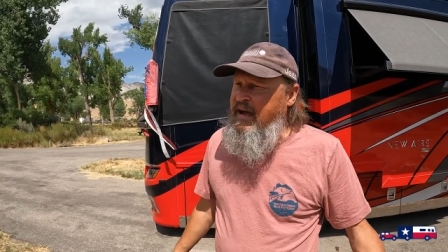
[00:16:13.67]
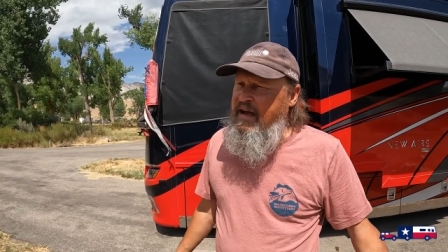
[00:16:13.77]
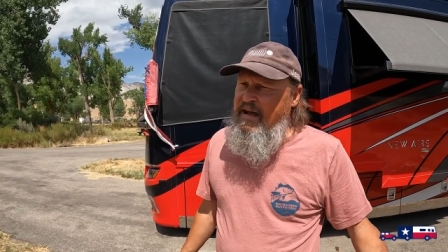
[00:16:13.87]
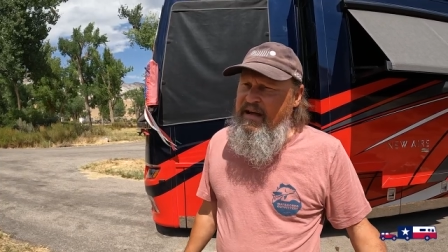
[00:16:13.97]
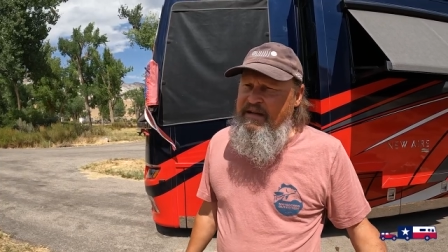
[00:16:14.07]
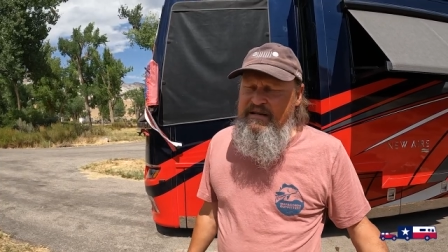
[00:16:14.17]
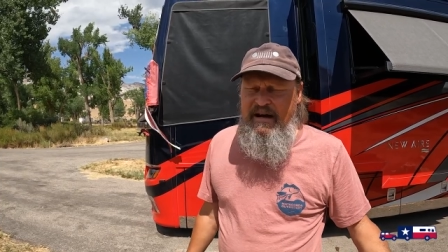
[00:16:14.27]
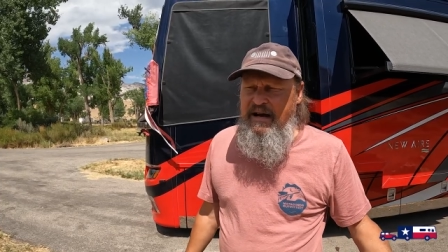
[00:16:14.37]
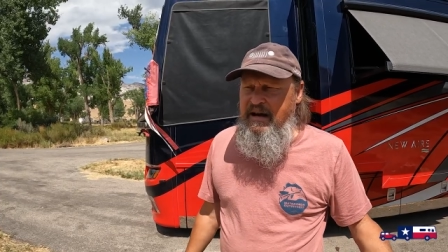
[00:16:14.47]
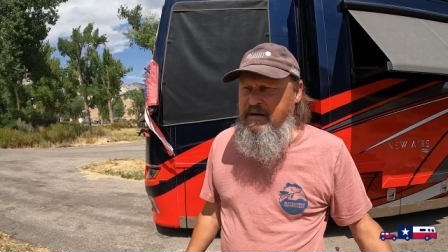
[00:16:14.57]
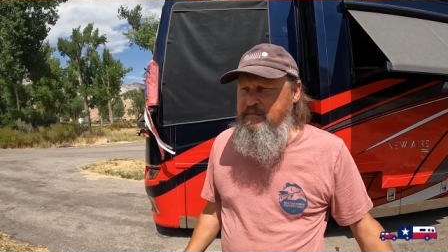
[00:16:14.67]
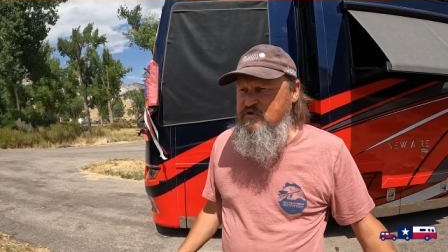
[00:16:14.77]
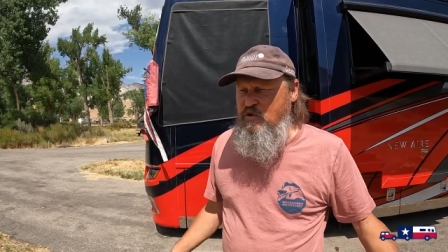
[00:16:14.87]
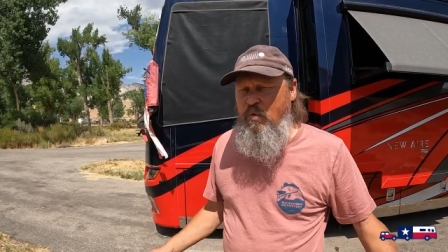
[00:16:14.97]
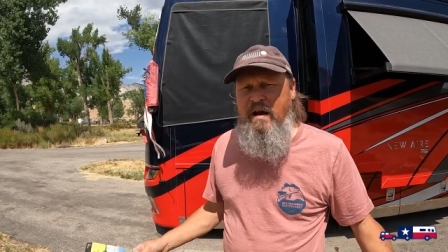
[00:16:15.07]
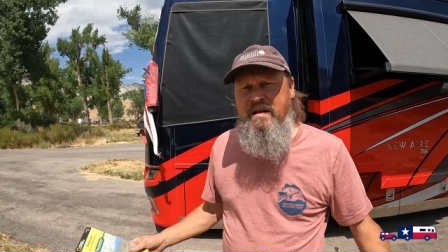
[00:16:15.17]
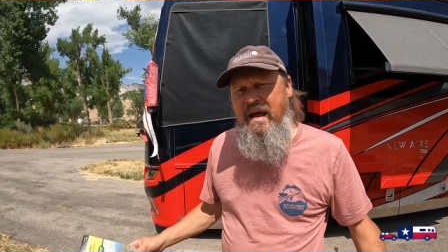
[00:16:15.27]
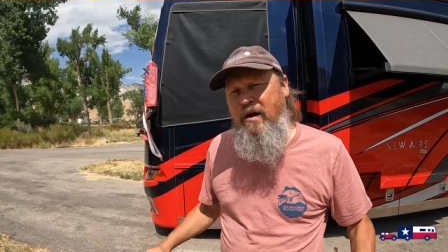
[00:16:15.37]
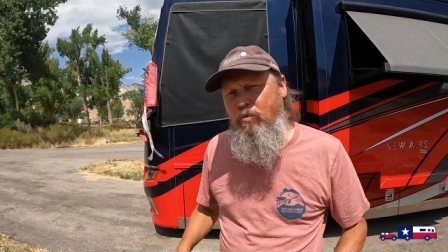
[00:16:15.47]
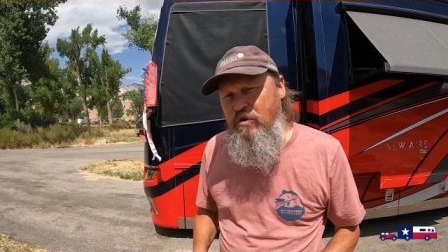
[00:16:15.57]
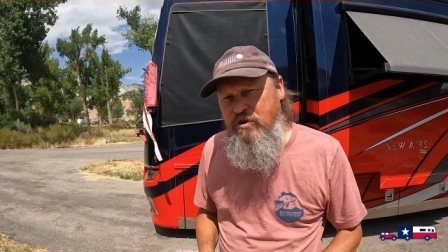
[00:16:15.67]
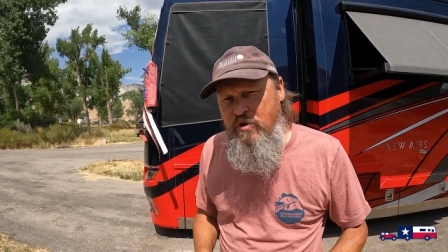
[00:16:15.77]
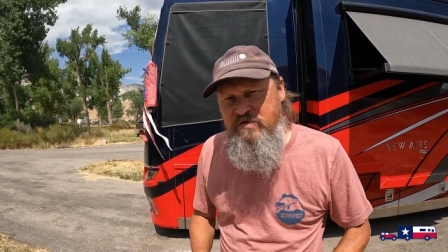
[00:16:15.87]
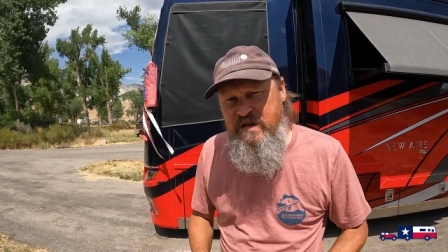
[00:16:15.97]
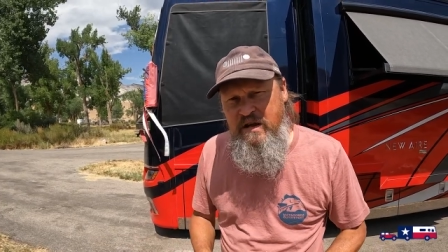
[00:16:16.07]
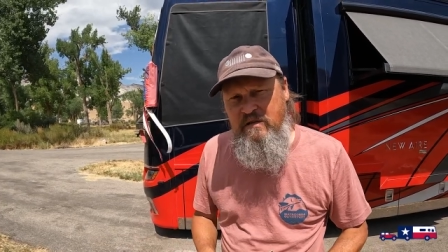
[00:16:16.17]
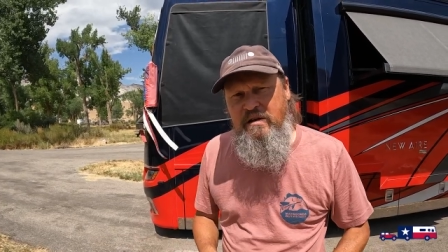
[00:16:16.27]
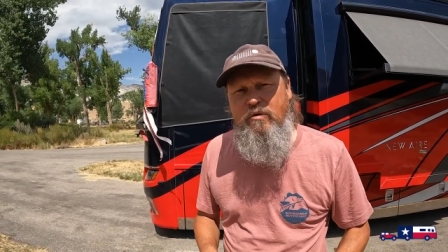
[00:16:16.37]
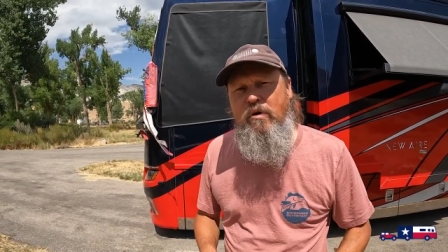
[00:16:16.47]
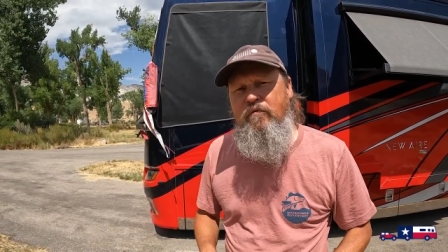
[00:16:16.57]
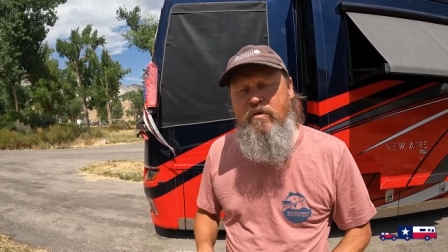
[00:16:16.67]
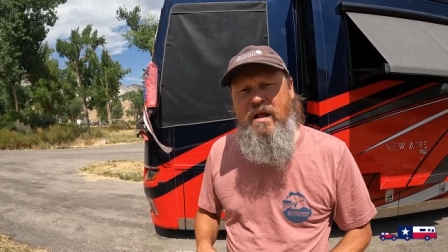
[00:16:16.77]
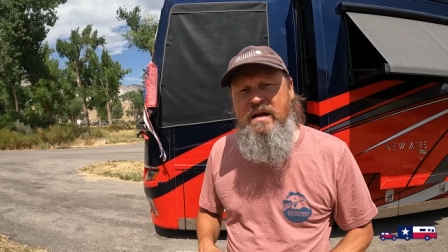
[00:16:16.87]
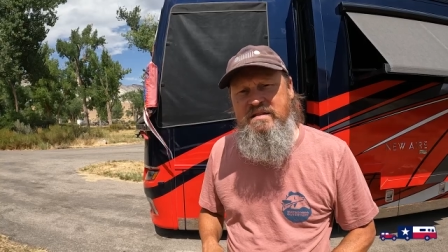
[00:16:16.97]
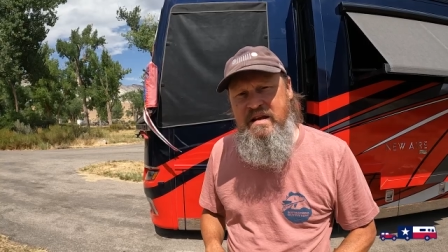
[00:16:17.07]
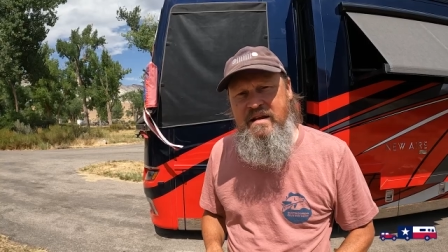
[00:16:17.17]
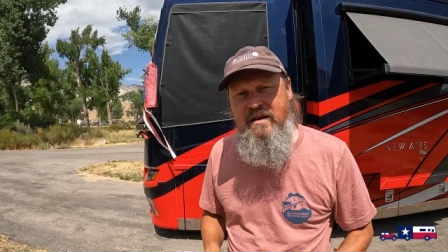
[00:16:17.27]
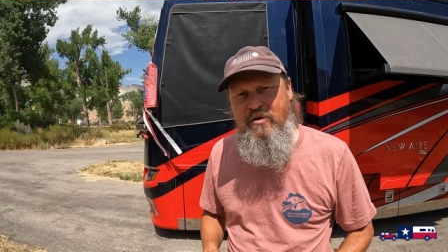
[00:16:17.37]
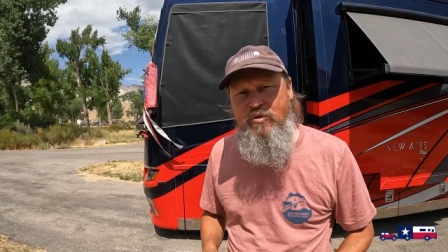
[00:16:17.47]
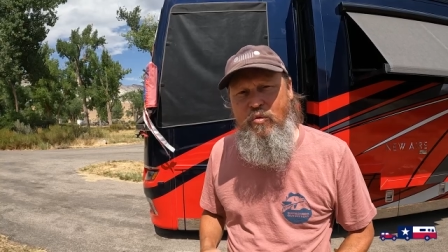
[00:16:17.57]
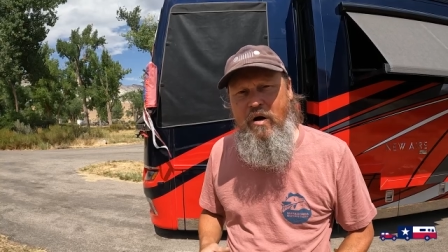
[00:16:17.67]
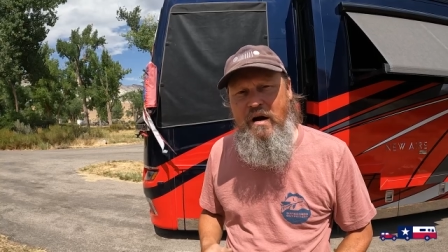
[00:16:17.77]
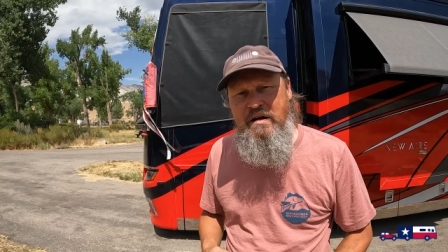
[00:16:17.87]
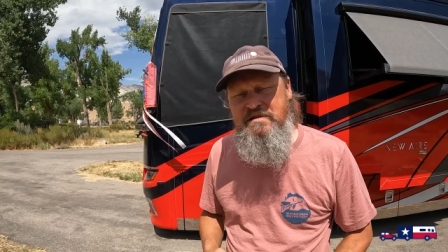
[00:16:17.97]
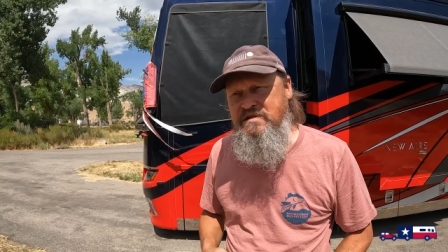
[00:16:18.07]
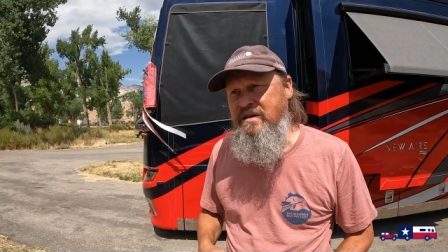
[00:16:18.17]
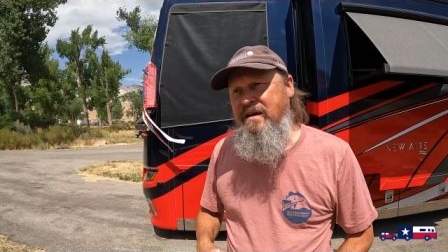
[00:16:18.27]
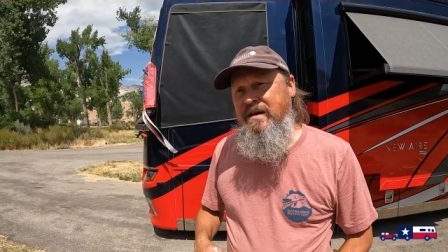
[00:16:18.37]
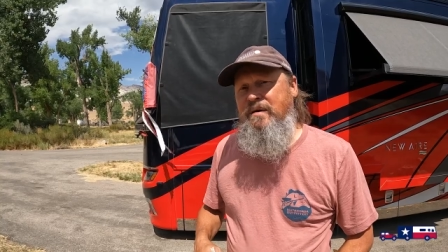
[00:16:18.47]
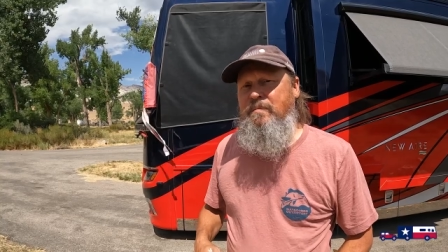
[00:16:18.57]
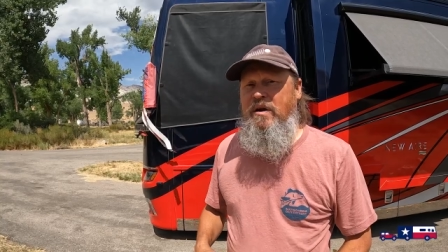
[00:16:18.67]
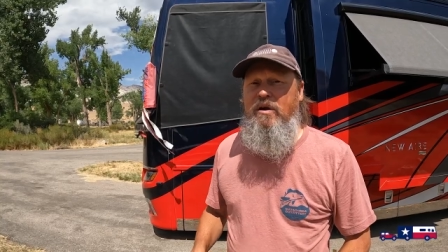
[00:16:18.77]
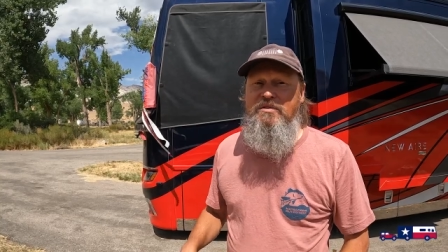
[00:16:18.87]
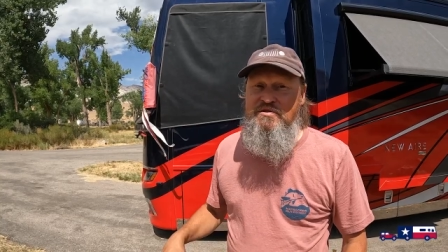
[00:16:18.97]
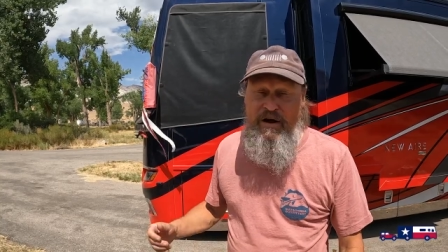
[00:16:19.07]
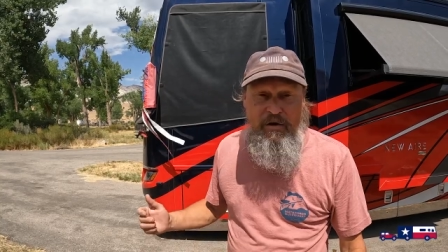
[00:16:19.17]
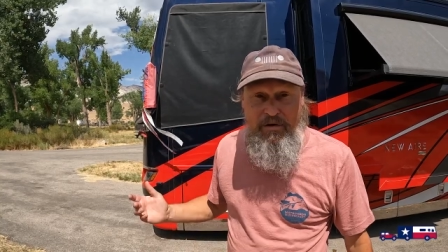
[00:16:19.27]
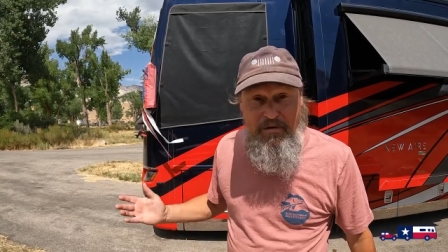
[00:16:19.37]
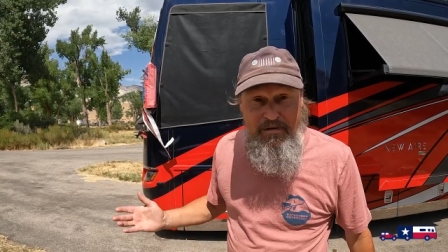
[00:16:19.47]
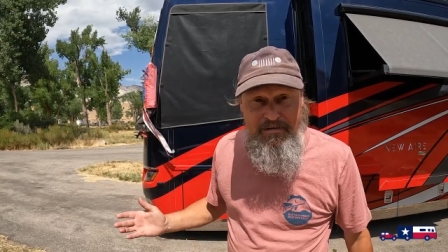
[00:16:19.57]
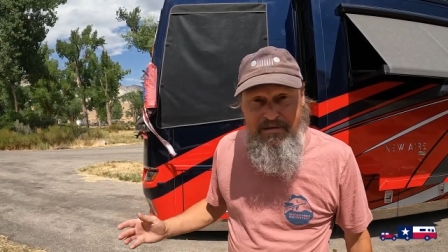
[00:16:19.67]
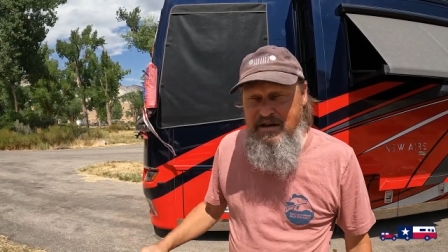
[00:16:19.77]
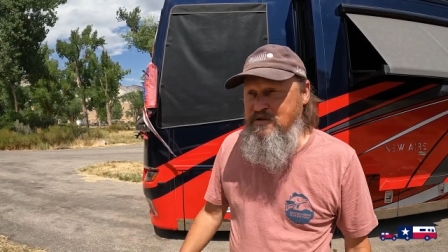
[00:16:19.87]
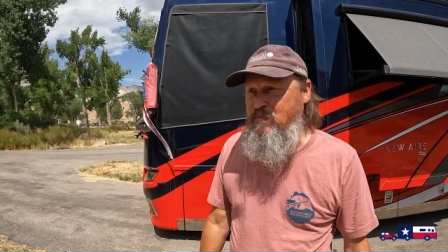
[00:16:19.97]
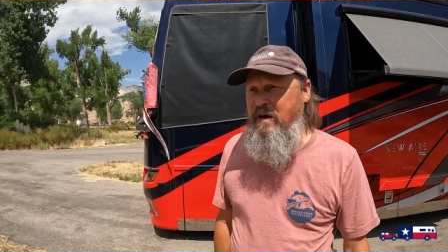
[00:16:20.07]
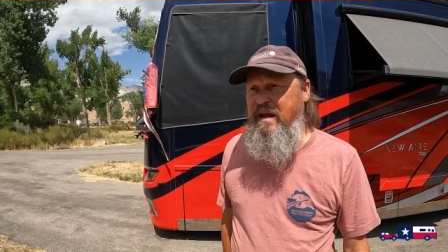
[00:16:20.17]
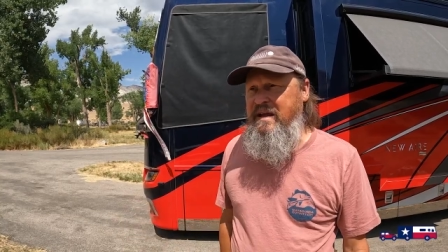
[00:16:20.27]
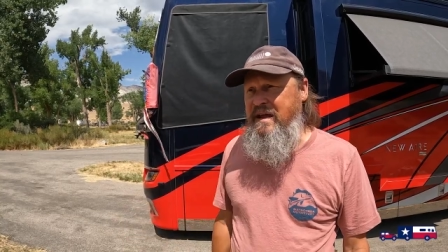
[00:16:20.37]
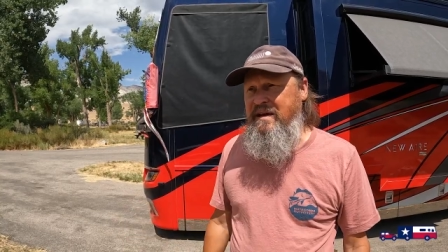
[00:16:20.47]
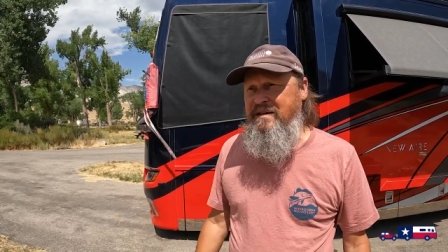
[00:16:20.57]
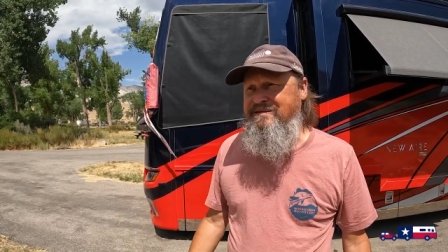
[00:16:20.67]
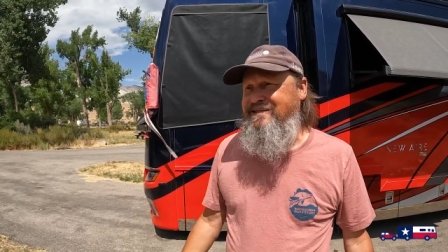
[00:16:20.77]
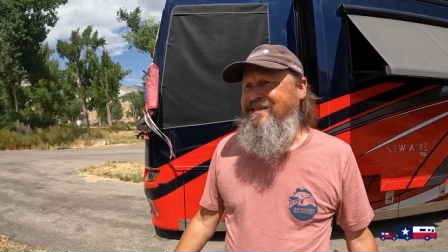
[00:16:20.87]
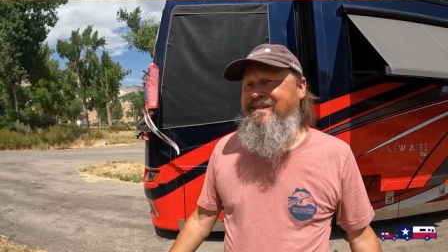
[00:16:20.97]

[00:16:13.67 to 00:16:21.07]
And uh, so right now we're using a little over 1900 watts, but our solar is bringing in